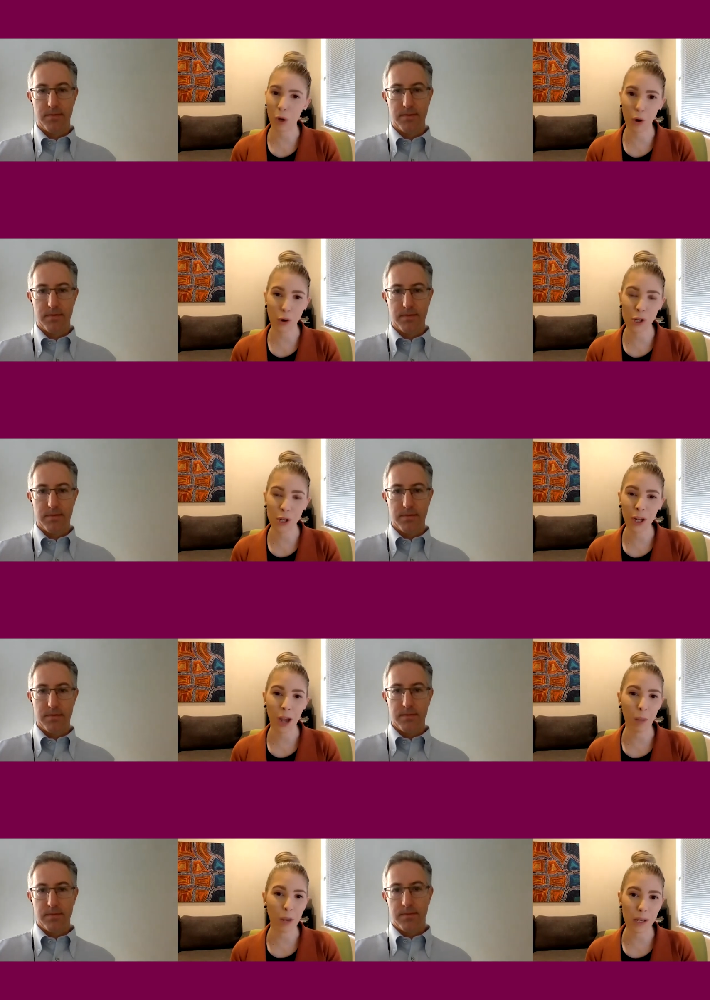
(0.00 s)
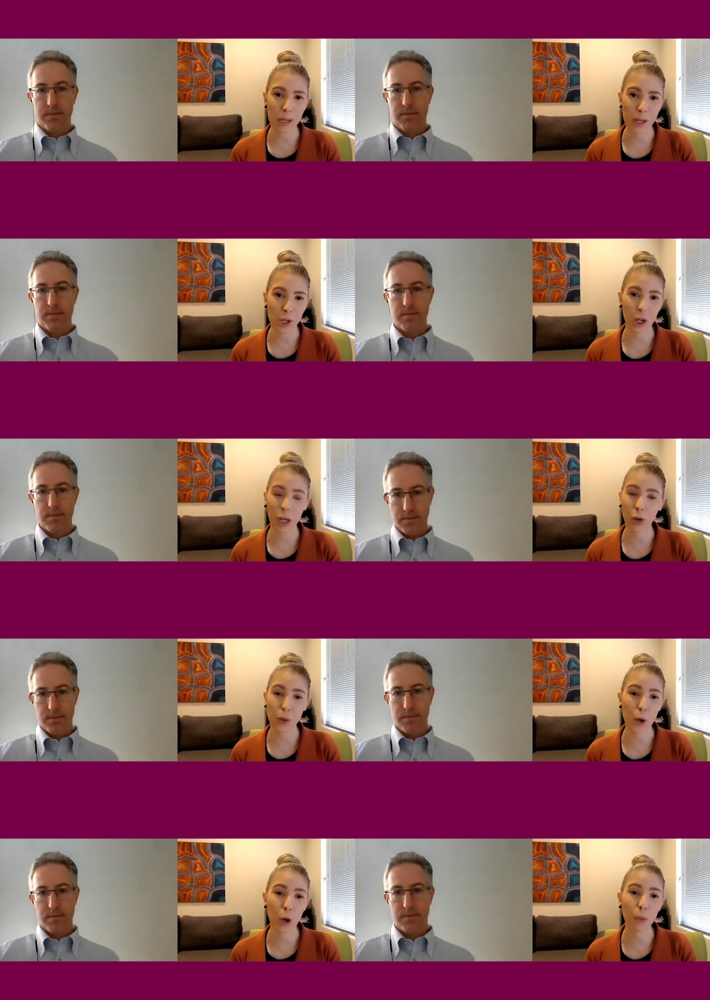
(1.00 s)
Speaker 1: not. And we essentially lose
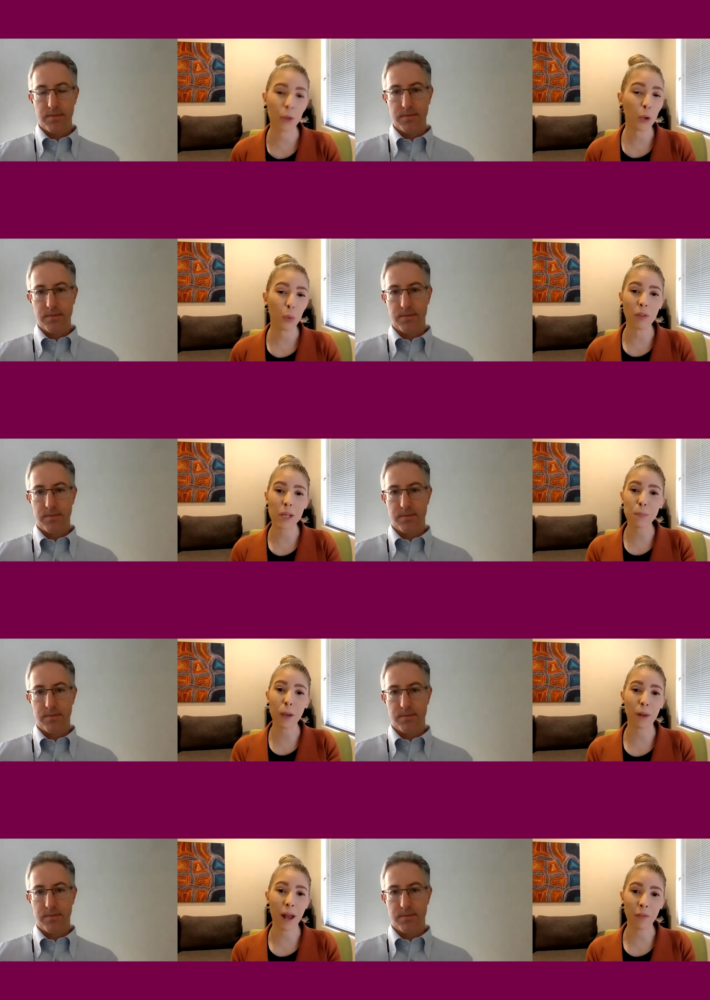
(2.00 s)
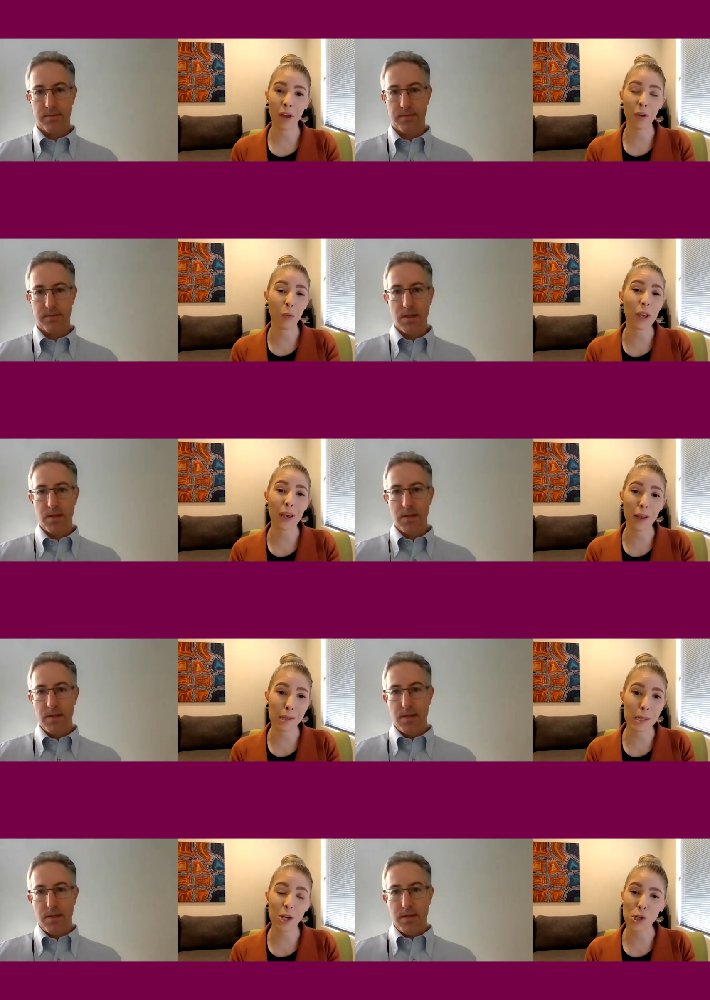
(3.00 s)
hope when there's people out there that we can
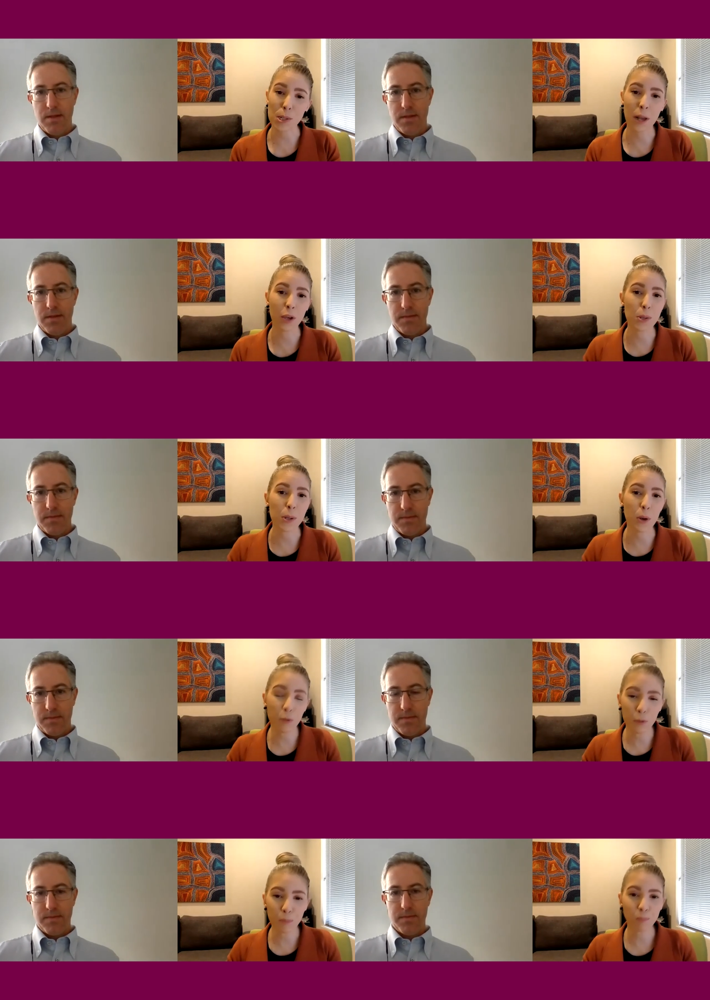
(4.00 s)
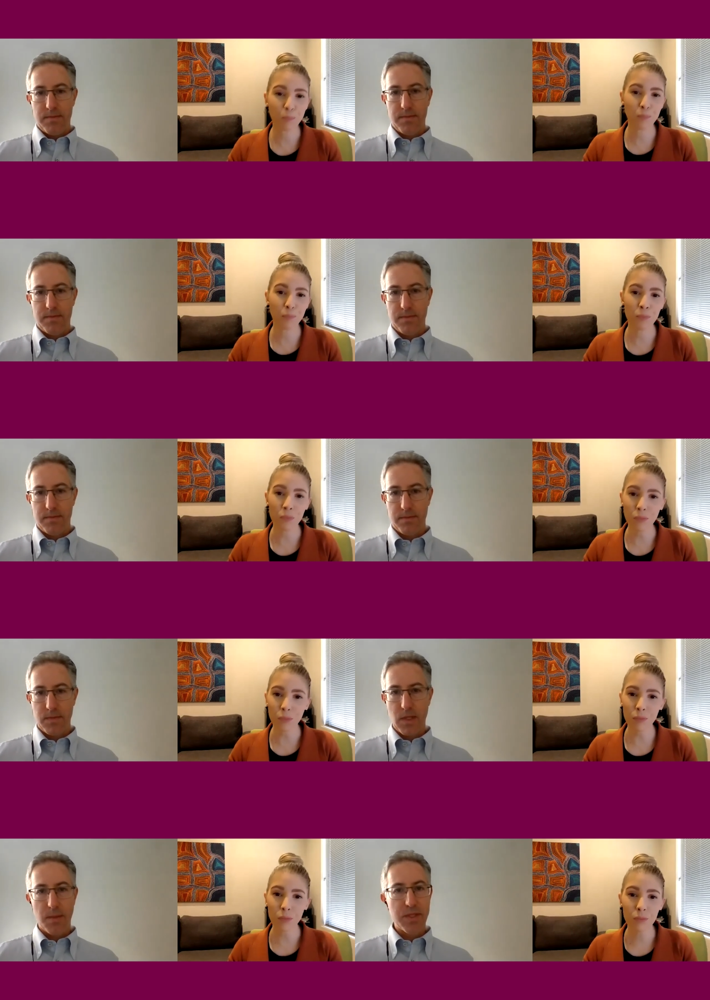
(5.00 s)
see, just like yourself.
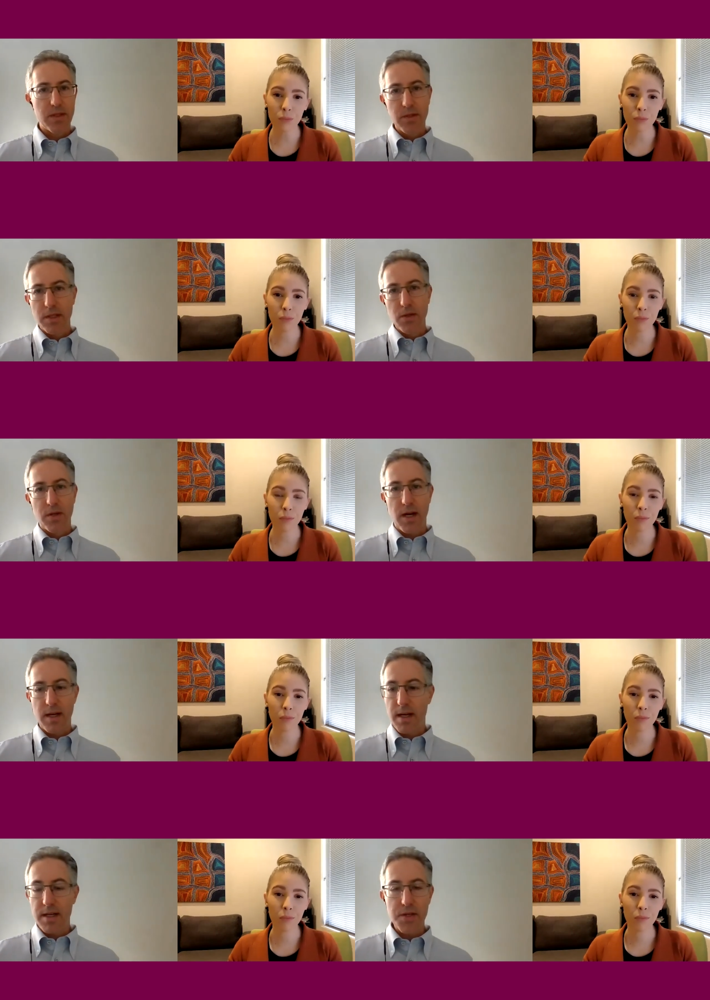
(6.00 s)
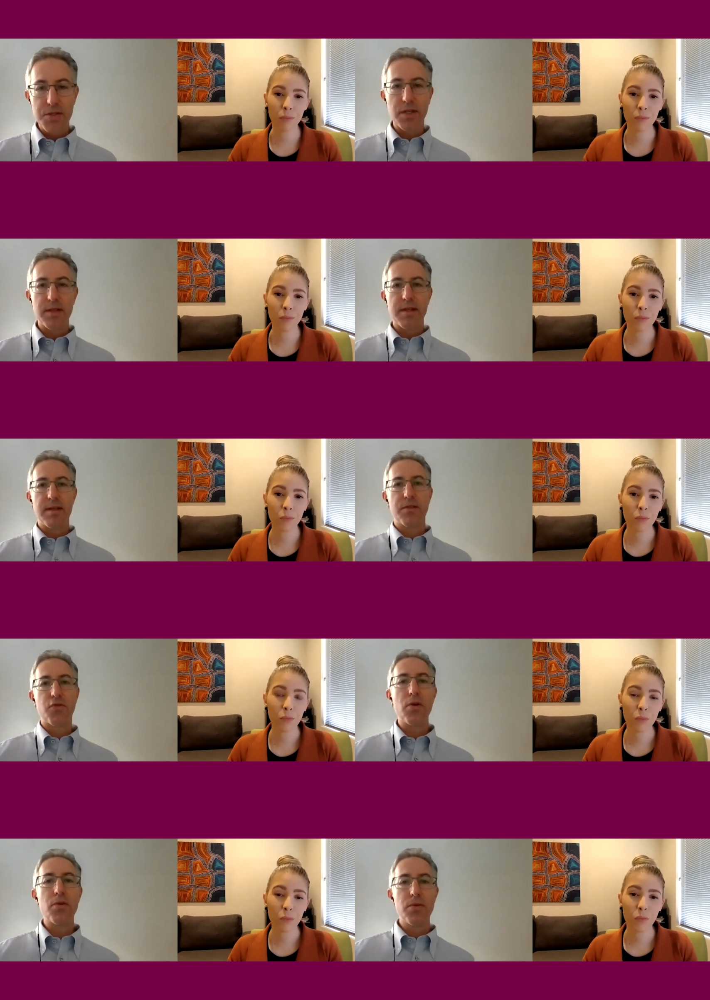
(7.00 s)
Speaker 2: Absolutely. Look, I, I, certainly think
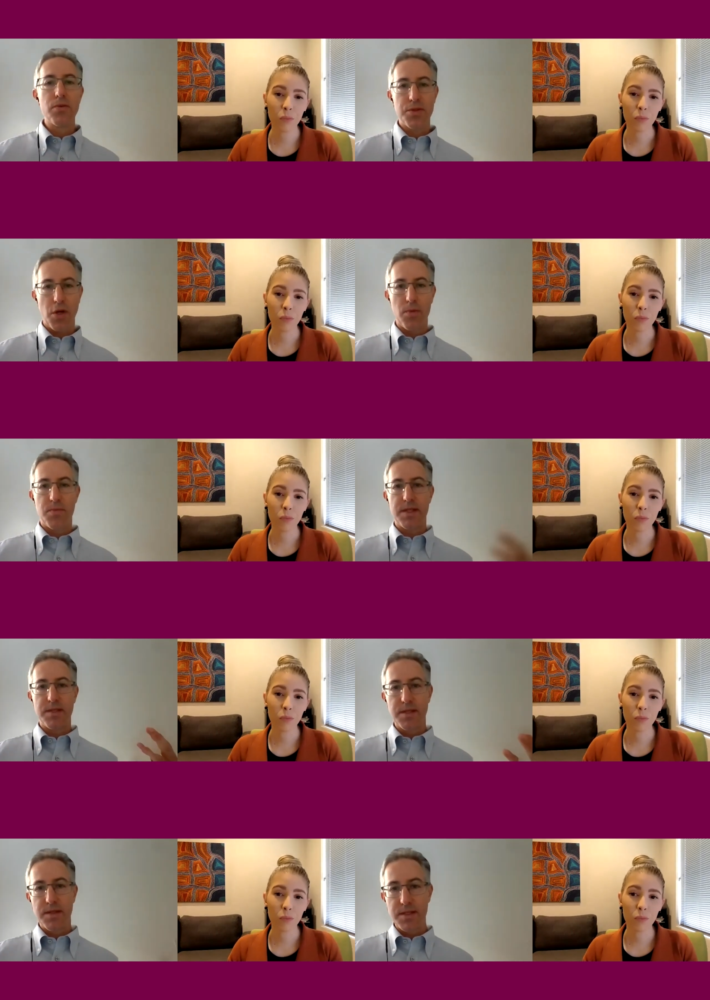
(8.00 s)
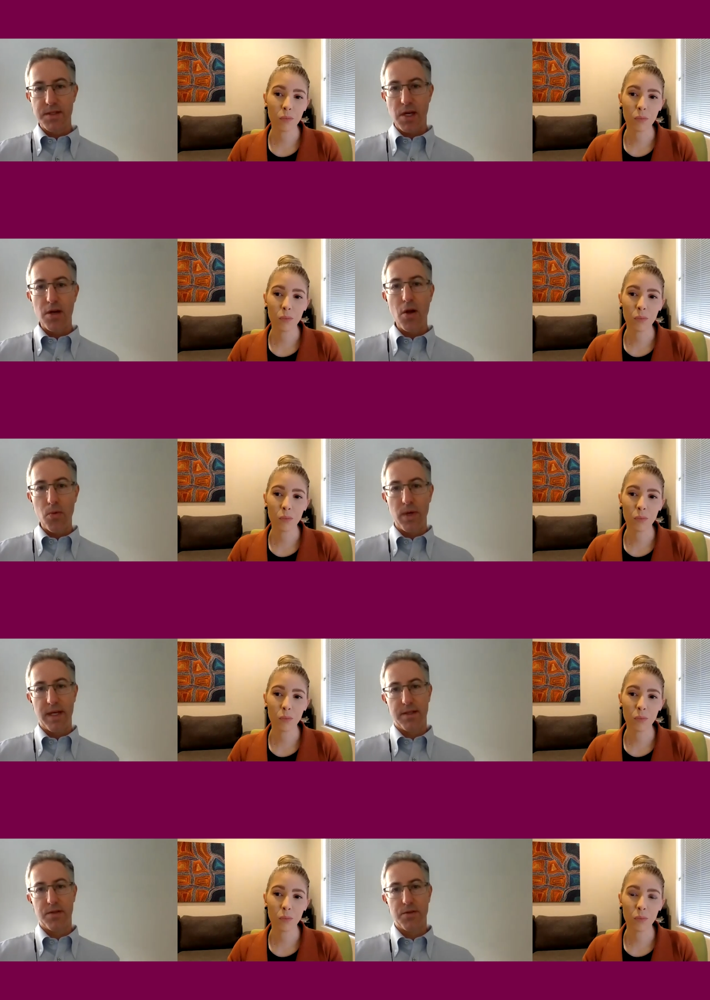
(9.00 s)
don't lose hope. There's there's a lot we
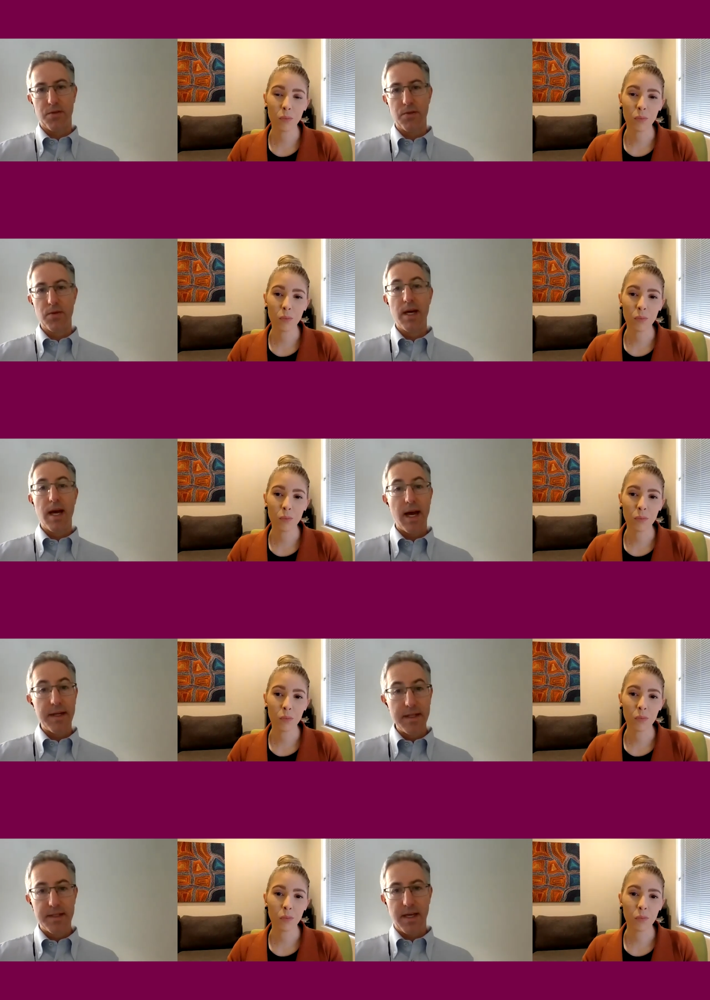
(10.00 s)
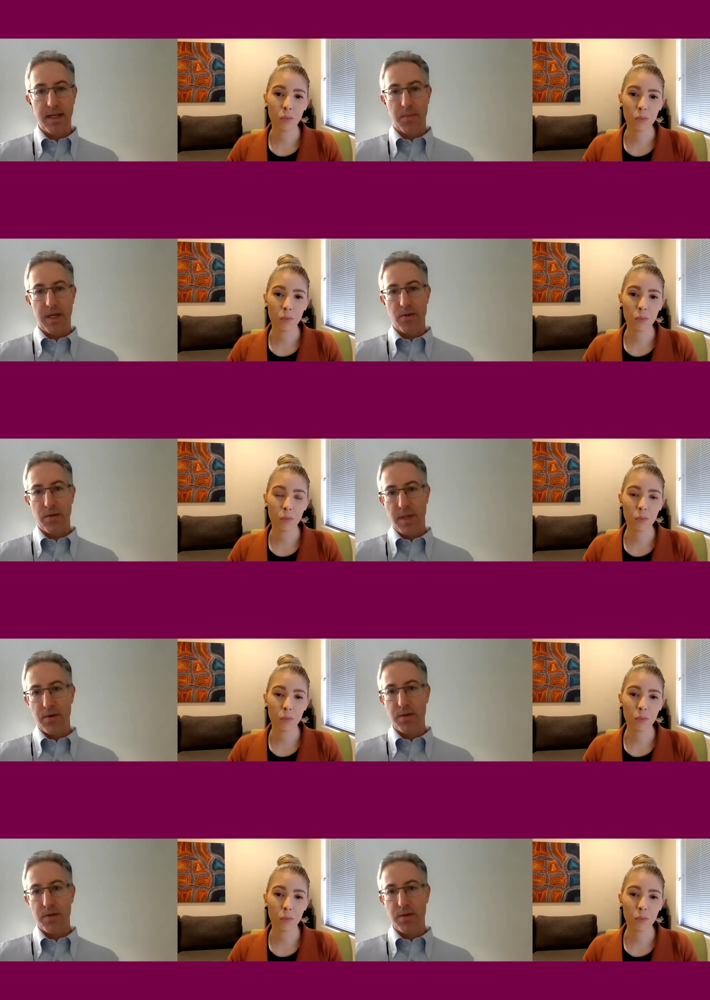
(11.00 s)
can do, and it is getting better and better